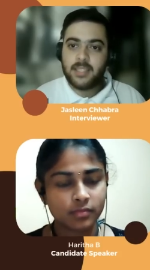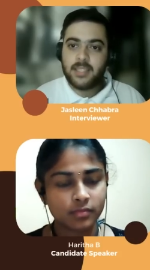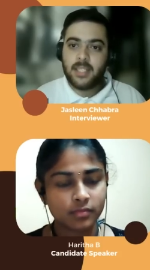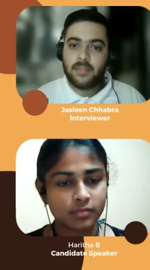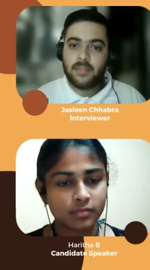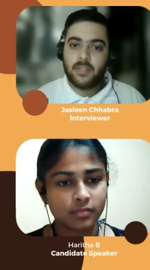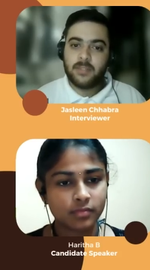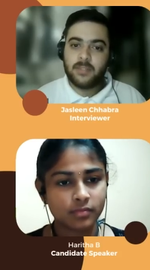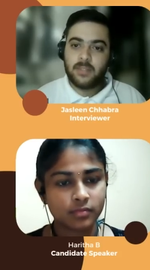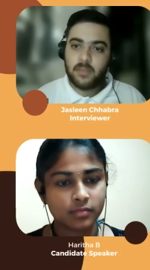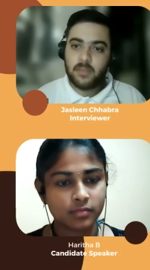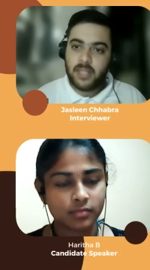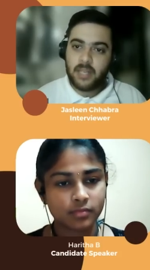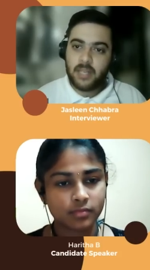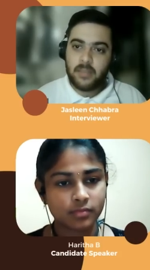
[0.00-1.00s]
Speaker 1: test, that
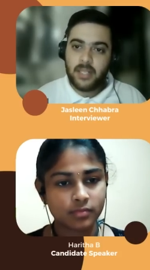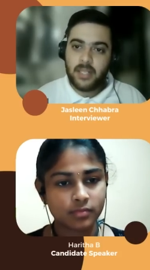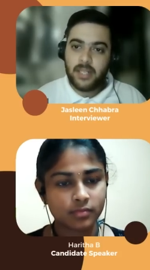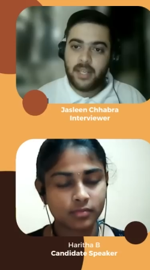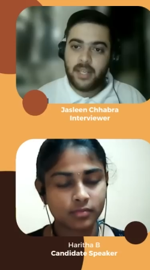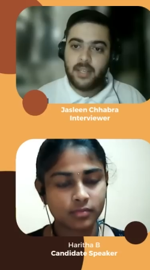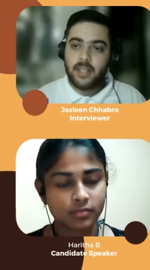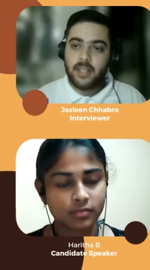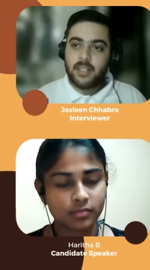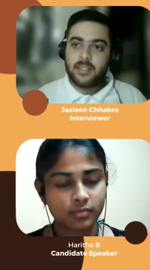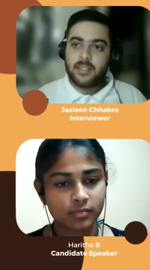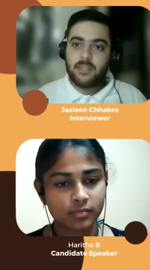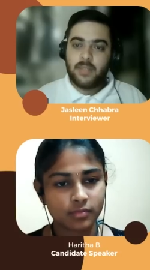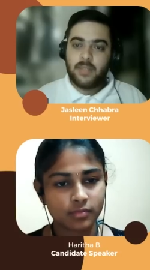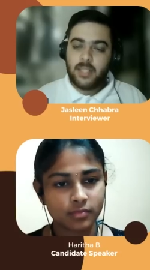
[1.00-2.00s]
was verbal ability.
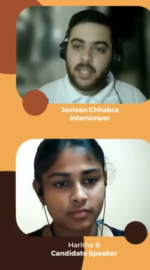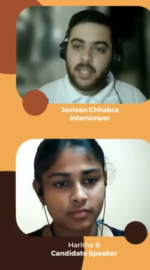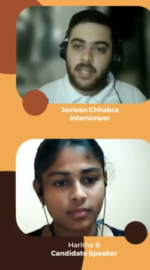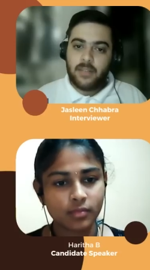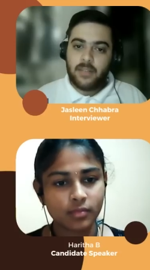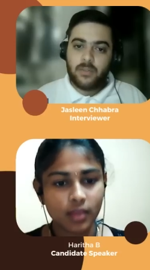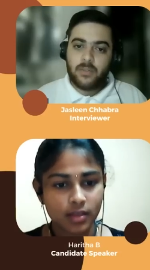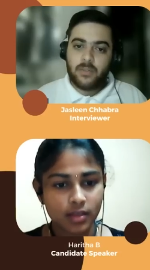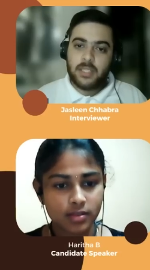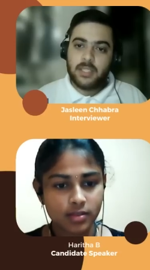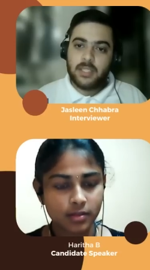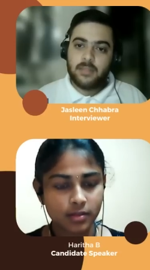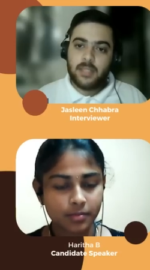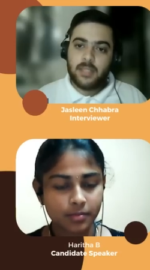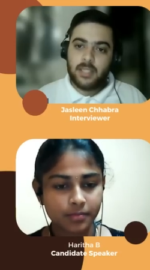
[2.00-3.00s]
So what kind yes. of
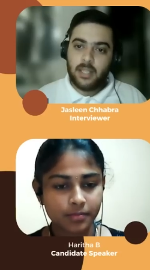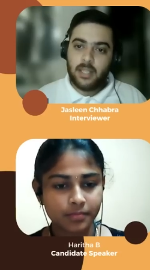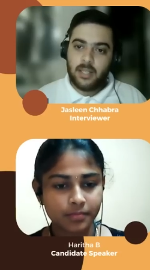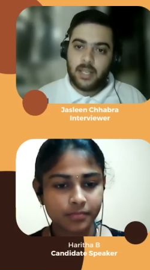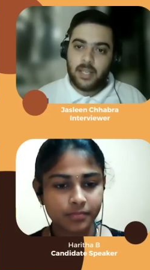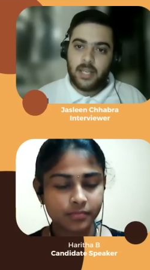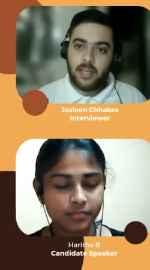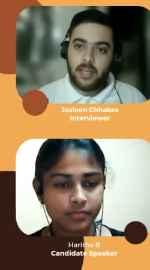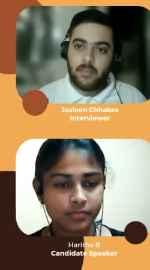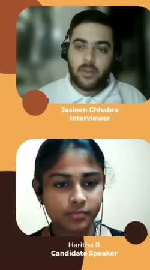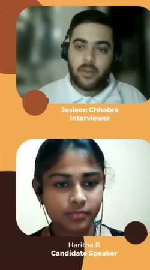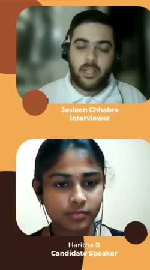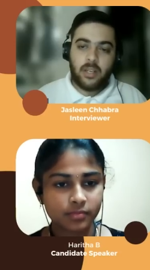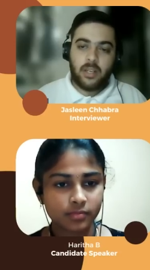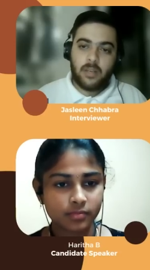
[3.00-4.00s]
questions were there?
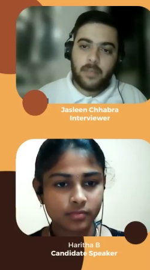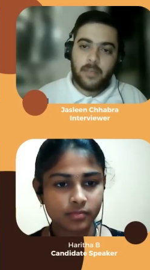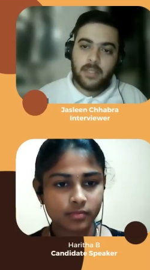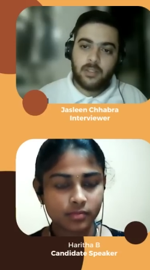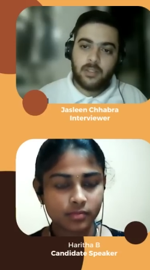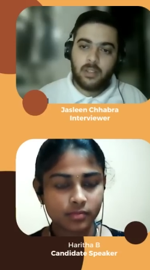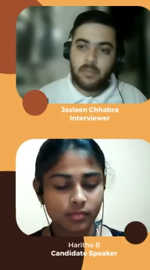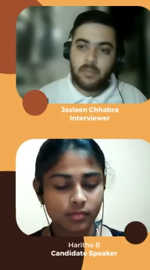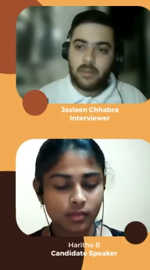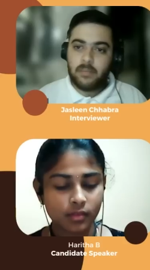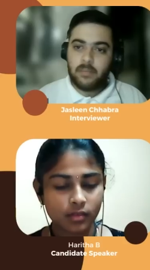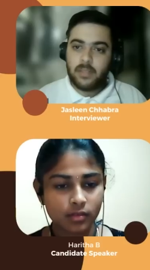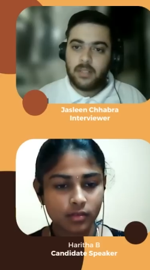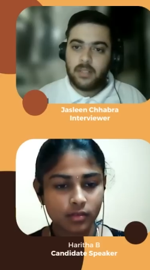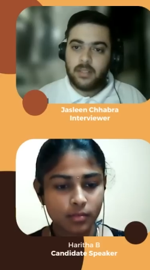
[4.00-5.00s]
Any important topics you
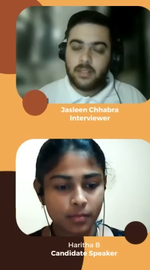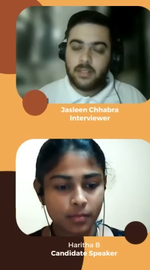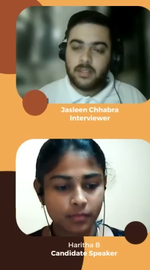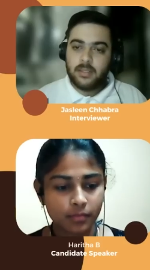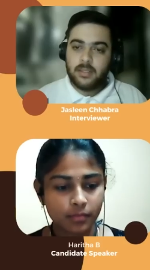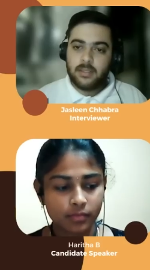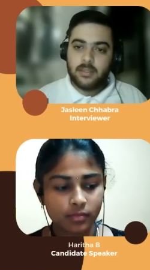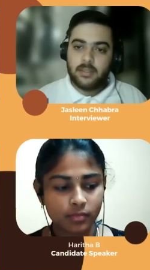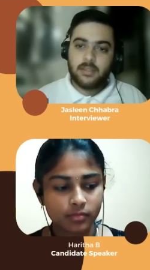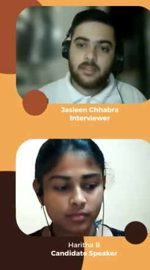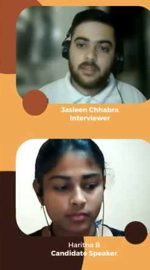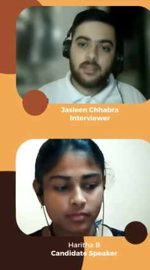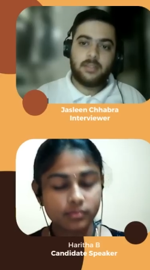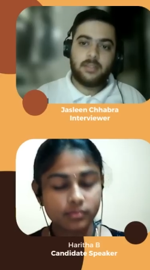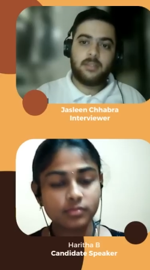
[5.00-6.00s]
remember?
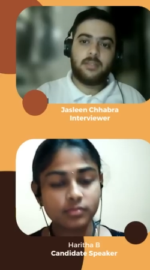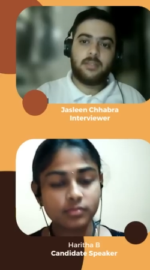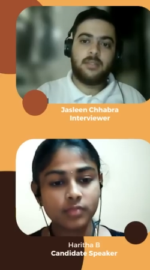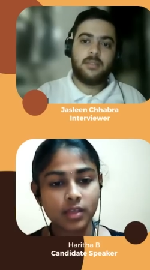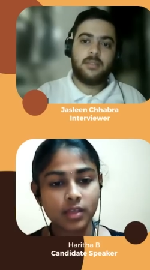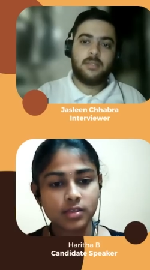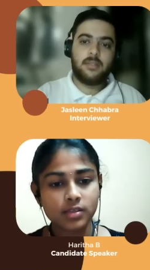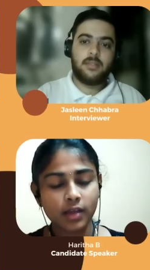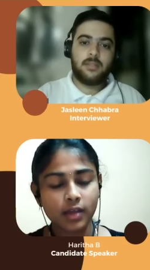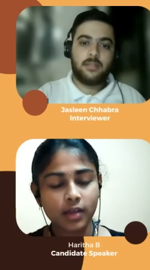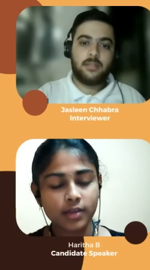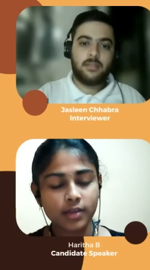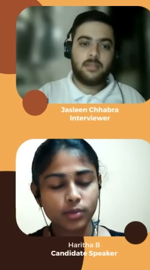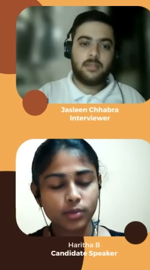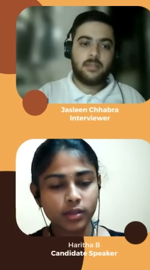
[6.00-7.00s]
Speaker 2: Mm, yes, sir.
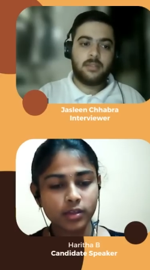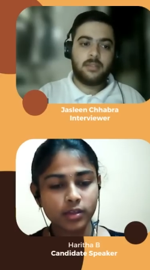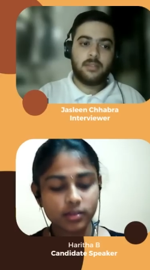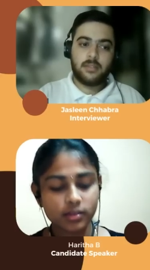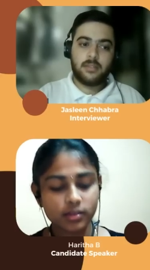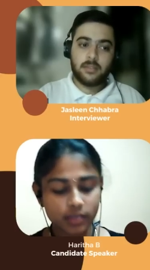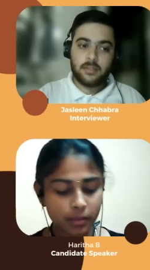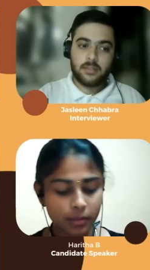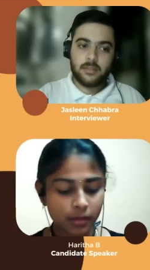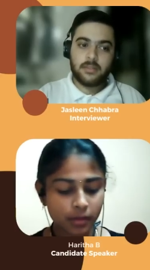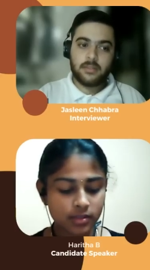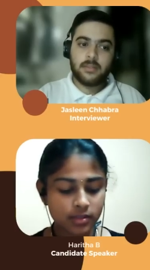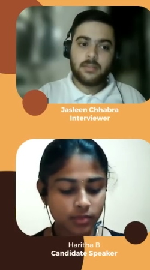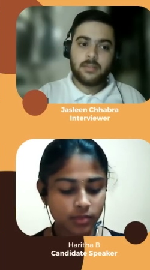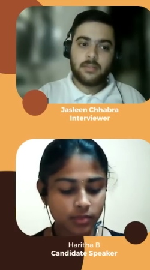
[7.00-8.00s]
Actually, three
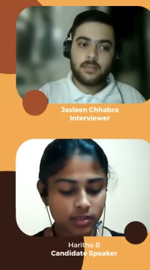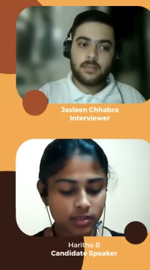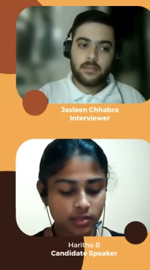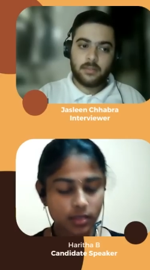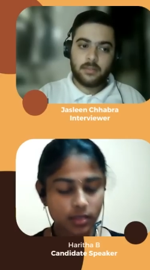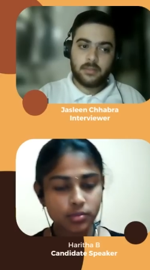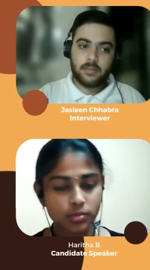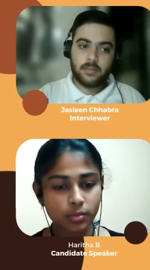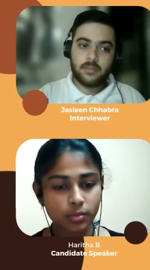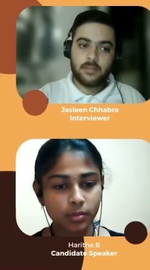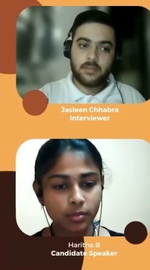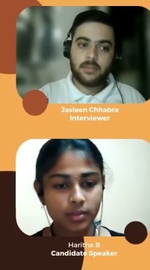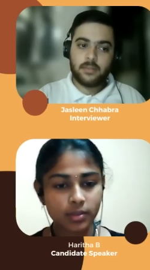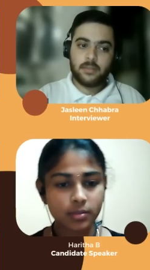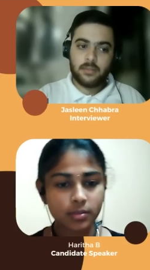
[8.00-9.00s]
parts which seems to be
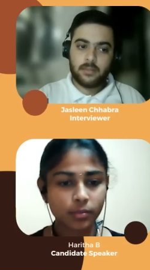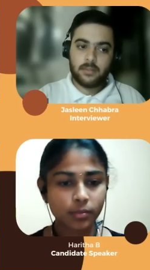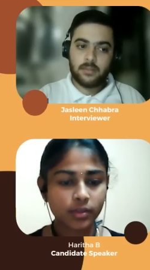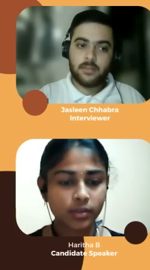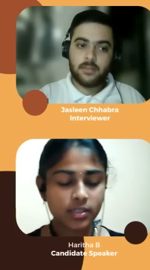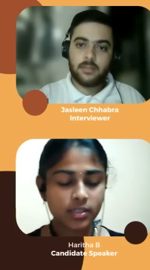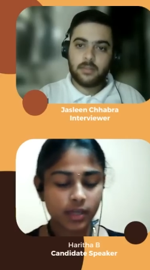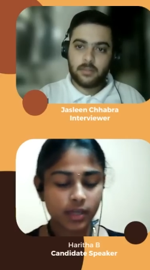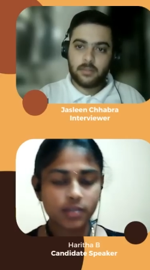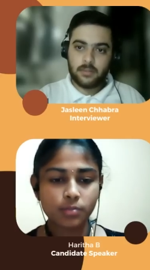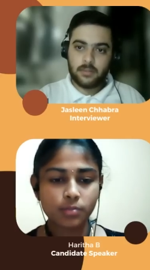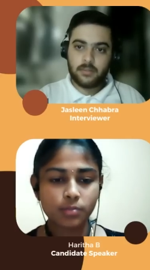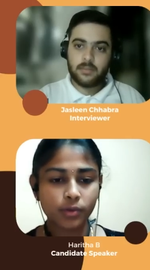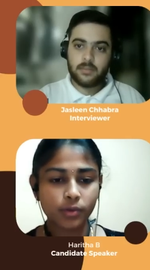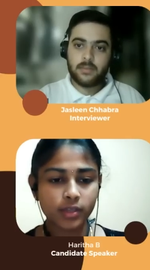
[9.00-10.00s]
much important is error
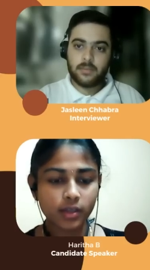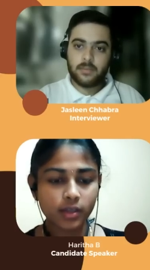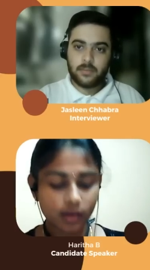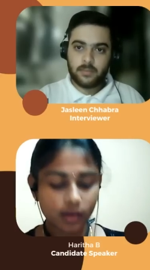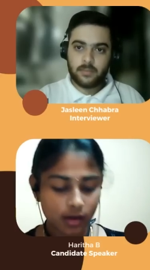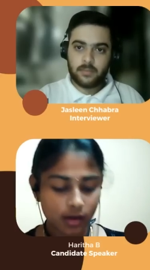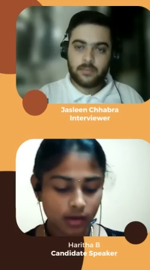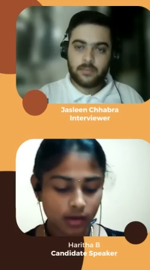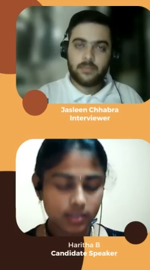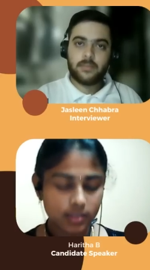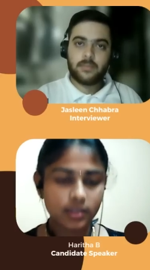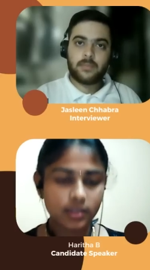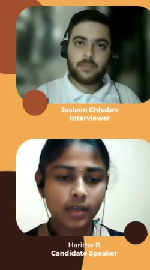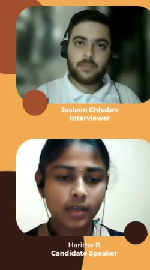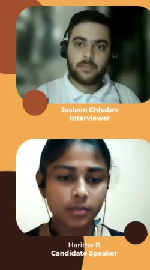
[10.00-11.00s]
spotting,
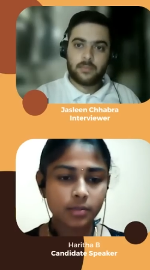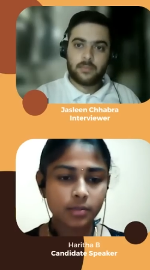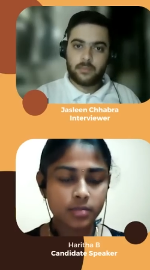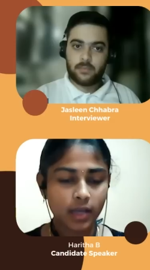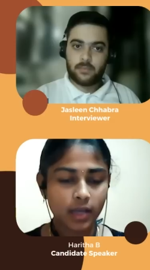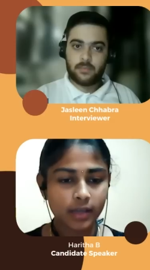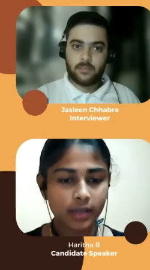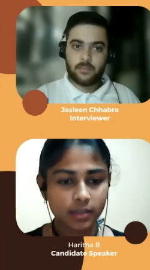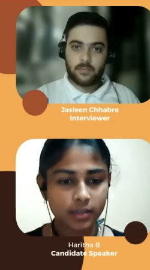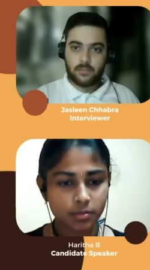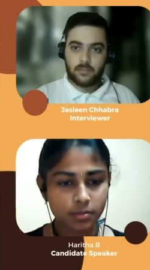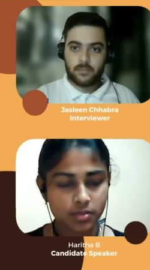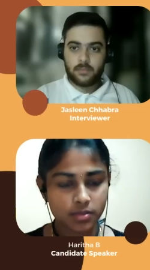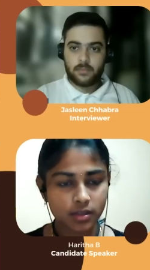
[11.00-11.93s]
synonyms, antonyms.